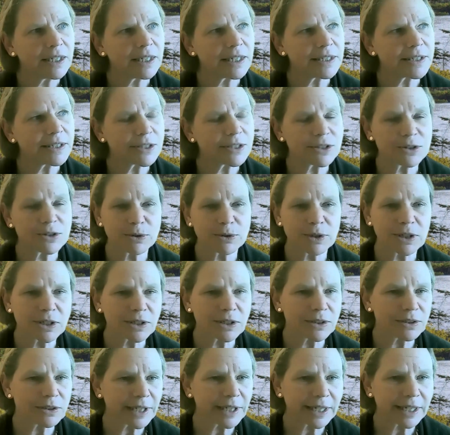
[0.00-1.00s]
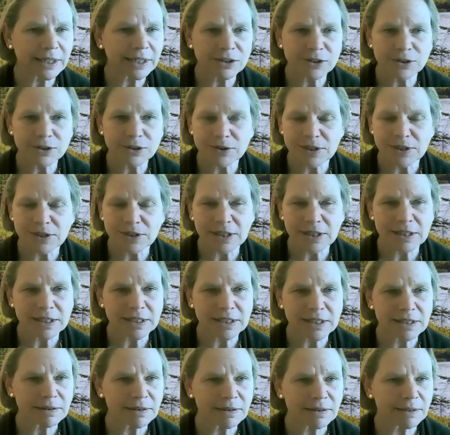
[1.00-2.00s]
its historical land
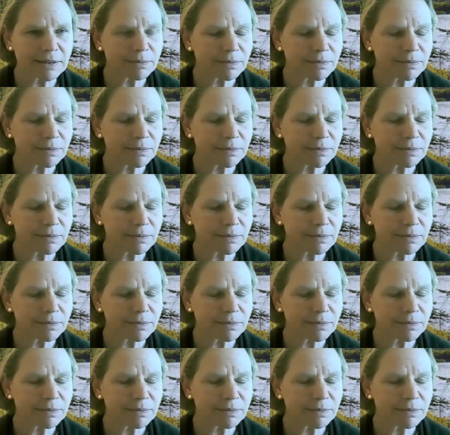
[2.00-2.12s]
uses.